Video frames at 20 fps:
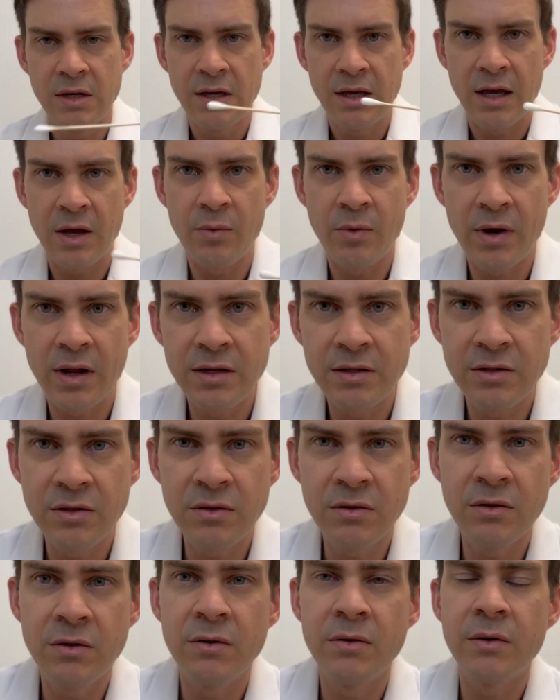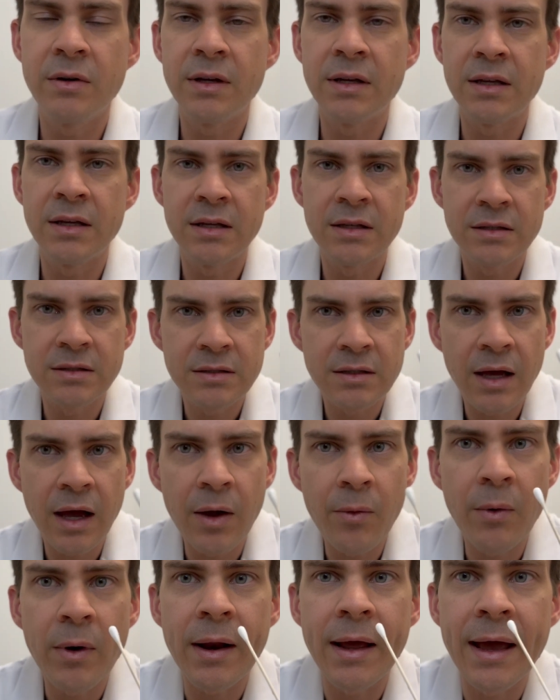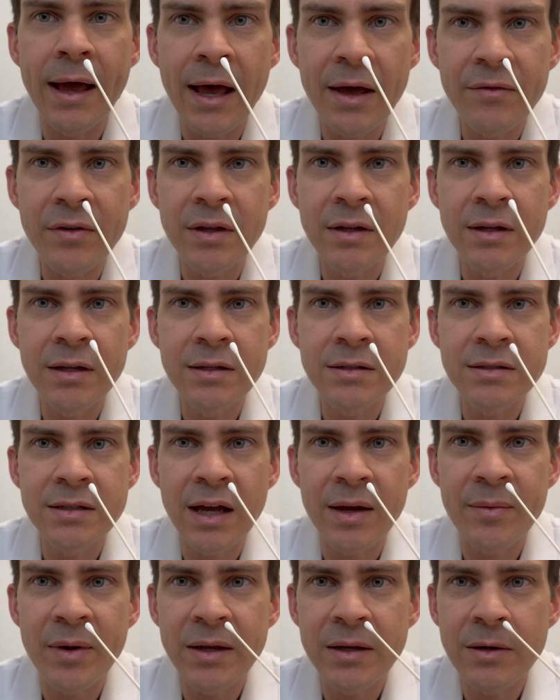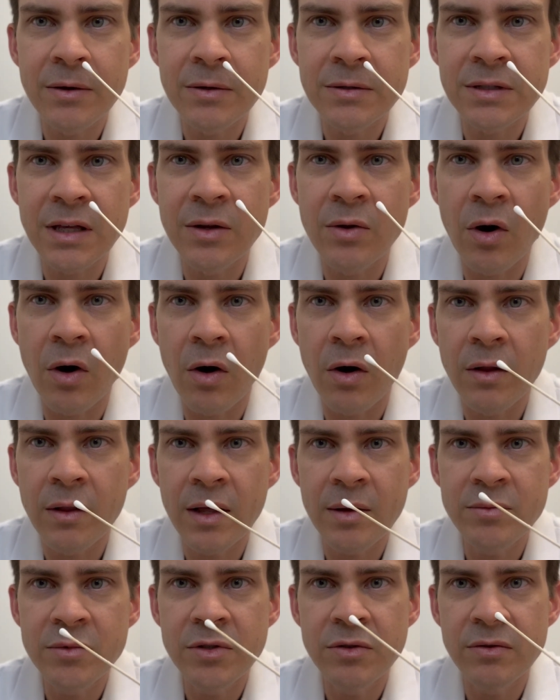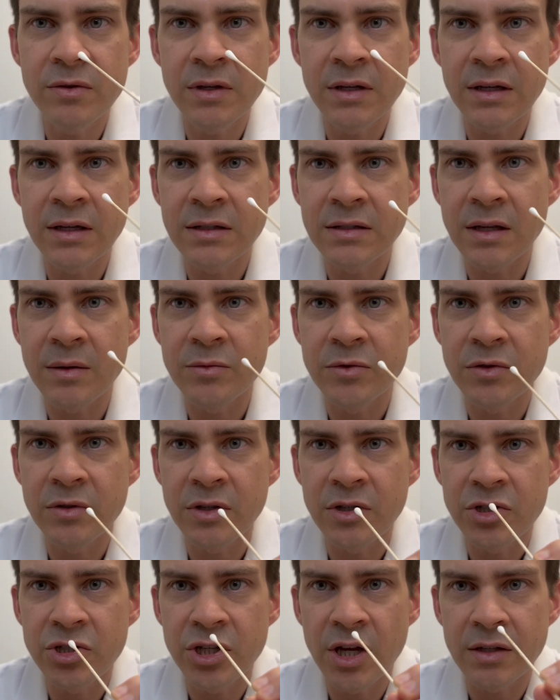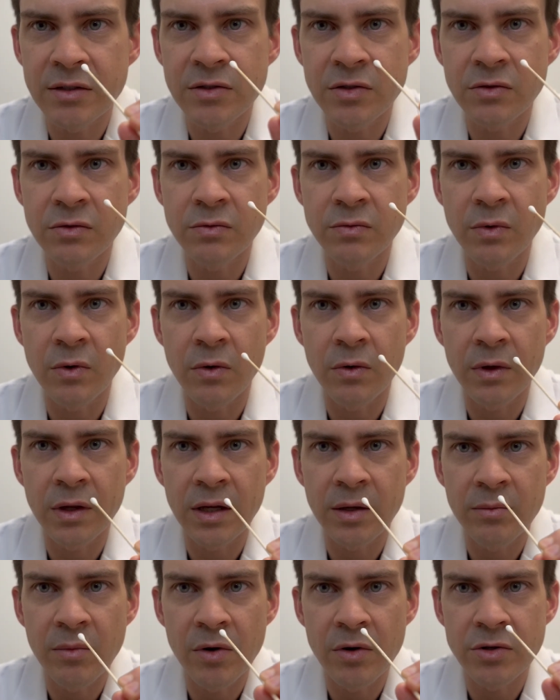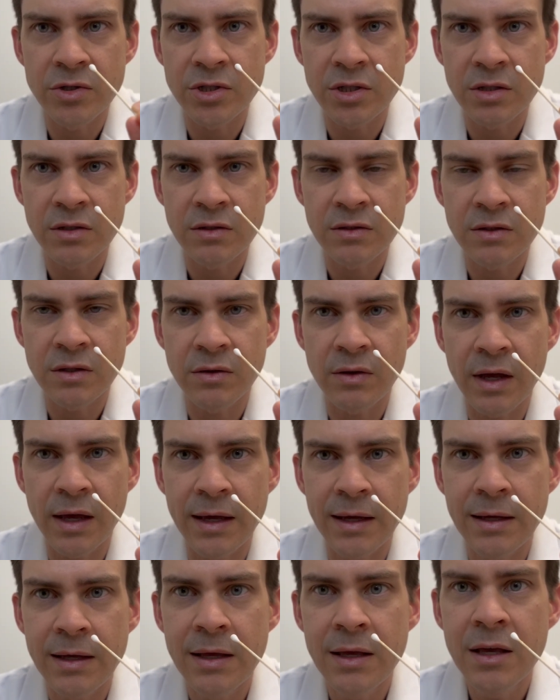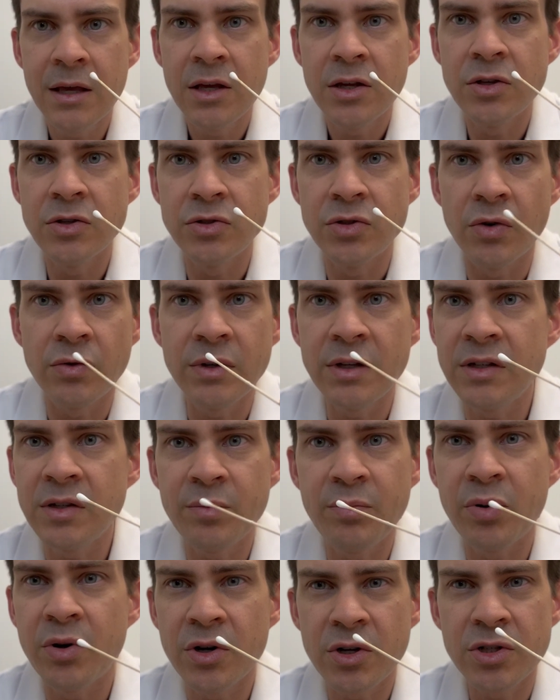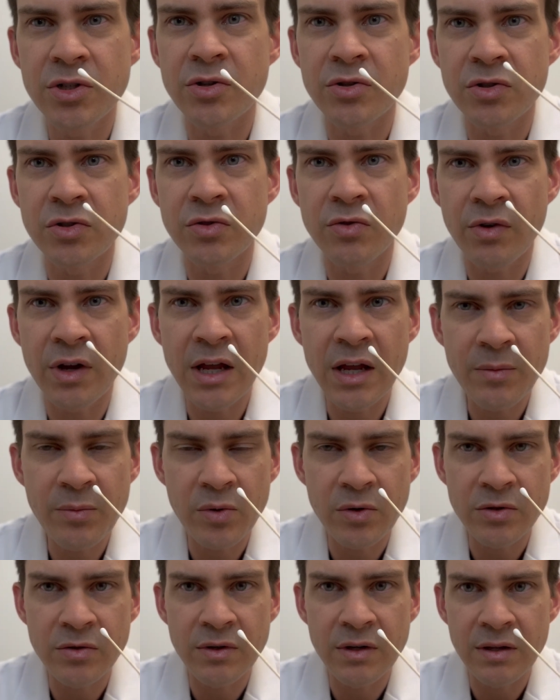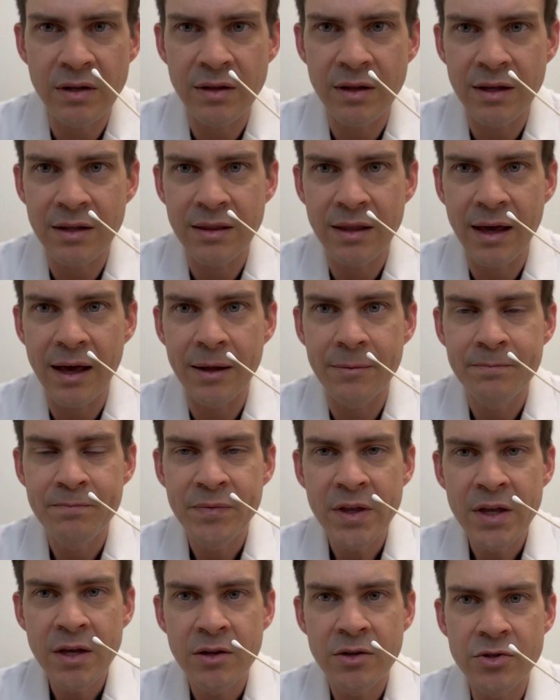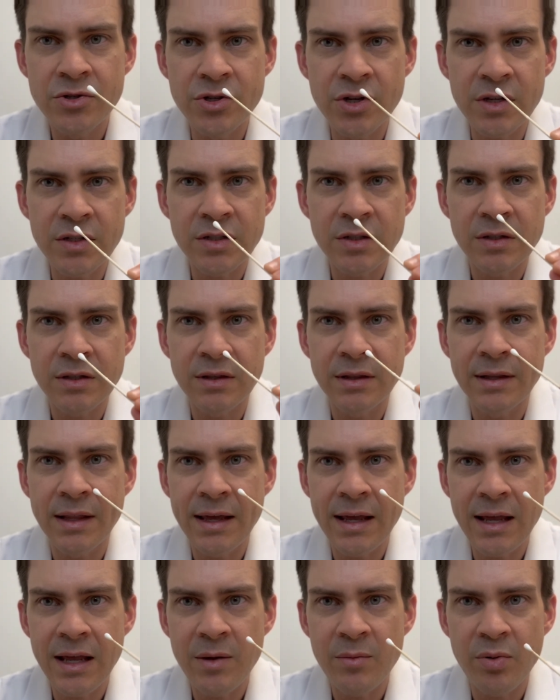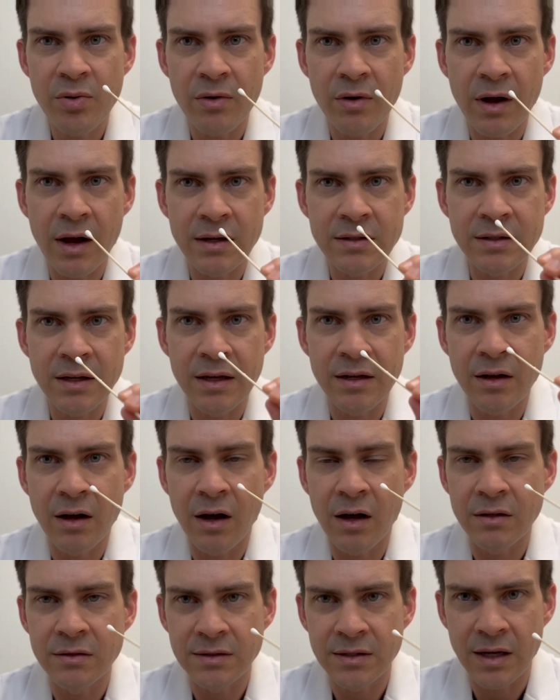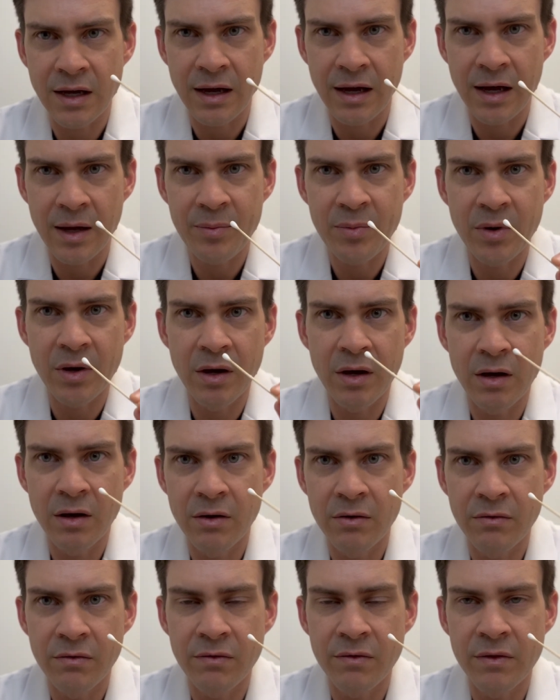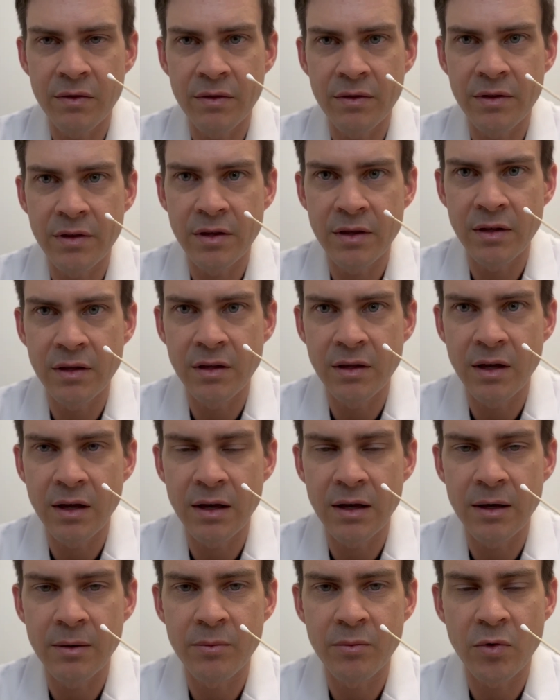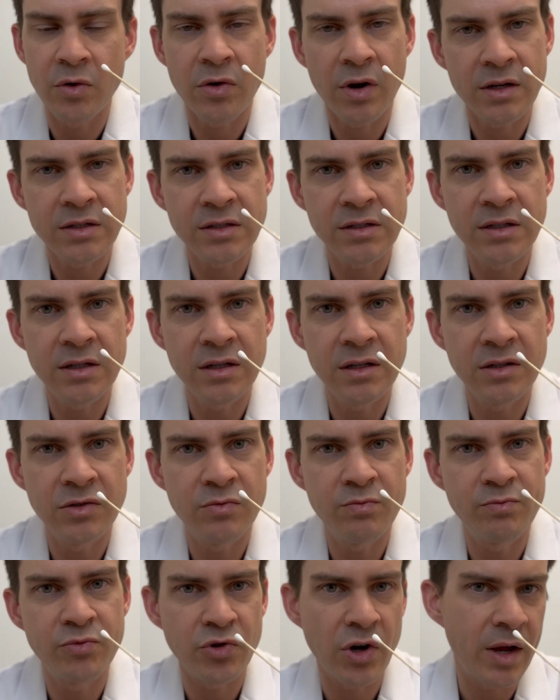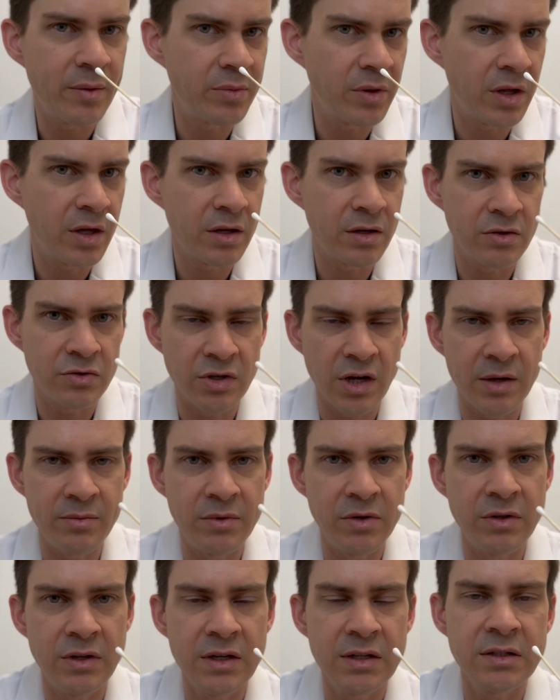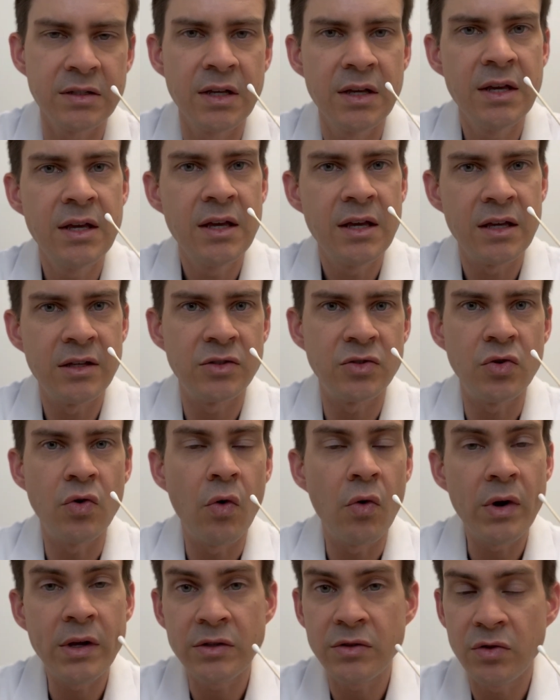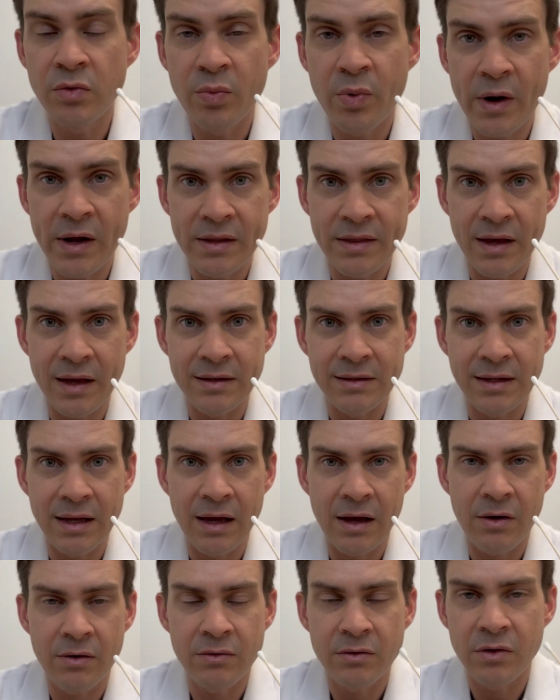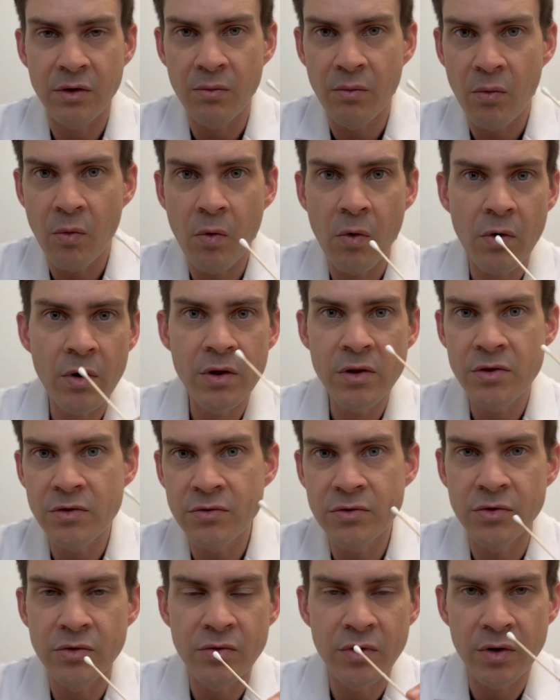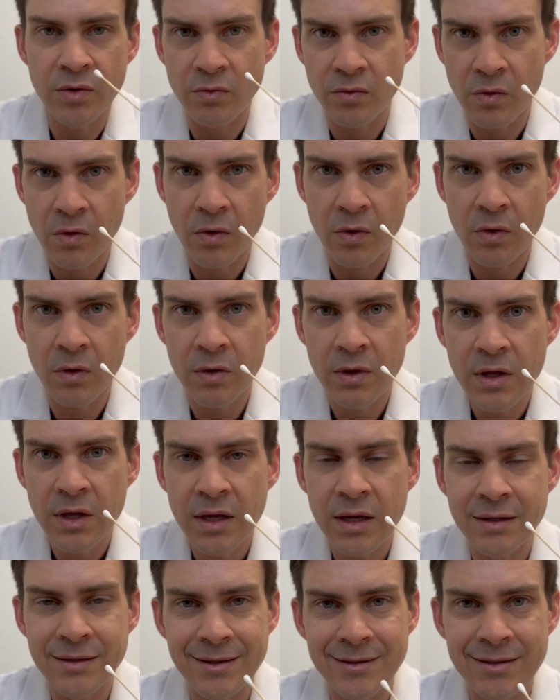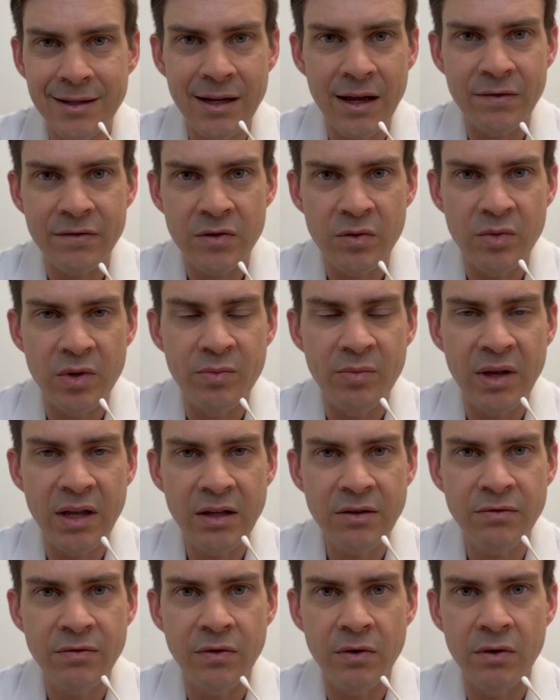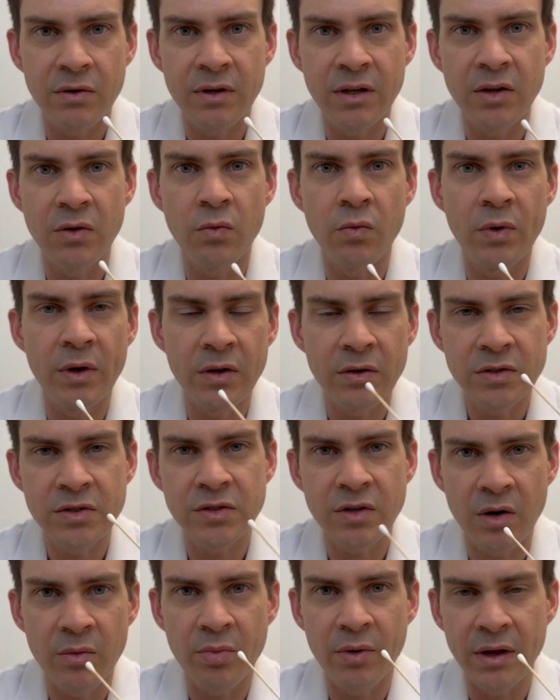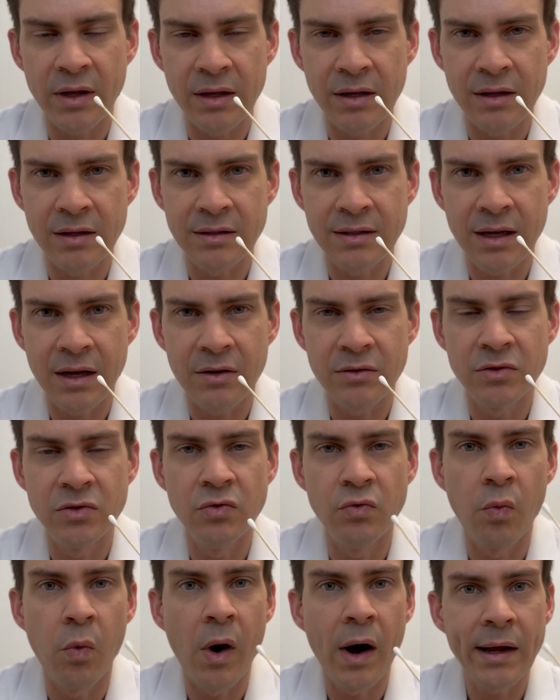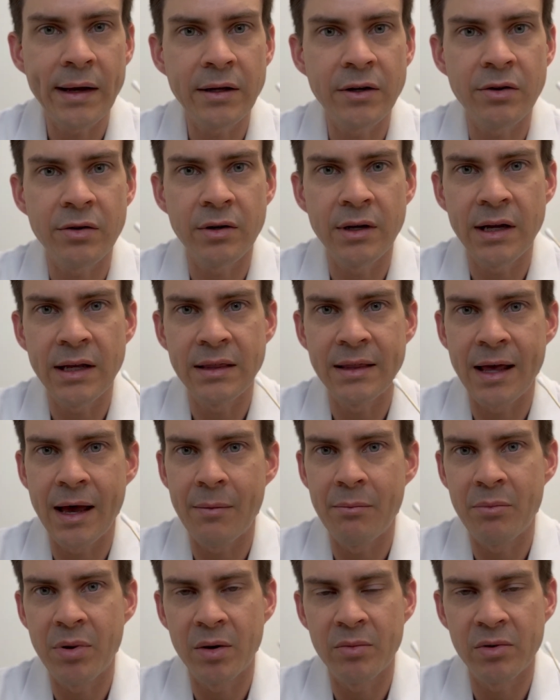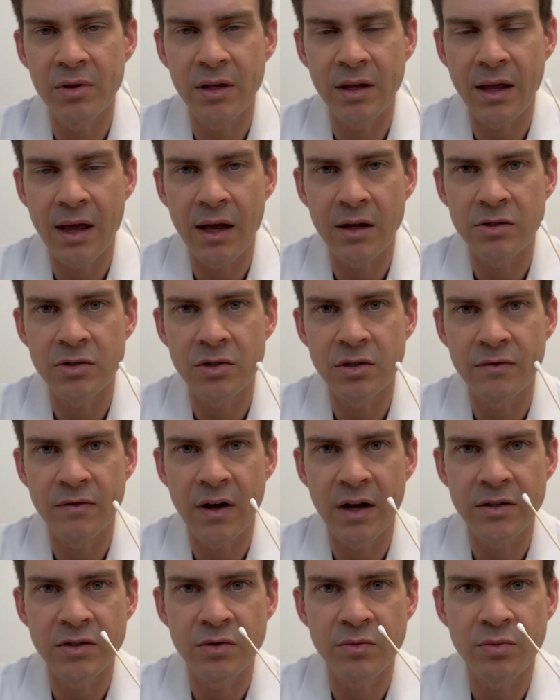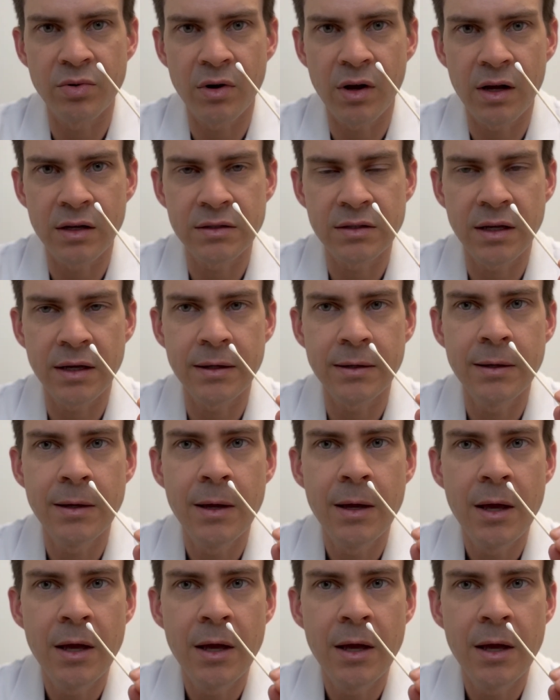And what I do is I want to have it inside my nose, and all I'm doing is I'm doing gentle rolling motions, okay? You don't need to push or scrape or do anything like that. Just laying peroxide on top of the crusty dry blood or dried mucus is going to break that down. The more you do and roll, it doesn't have to be painful, it will start breaking it down. You want to create that bubbling action of hydrogen peroxide.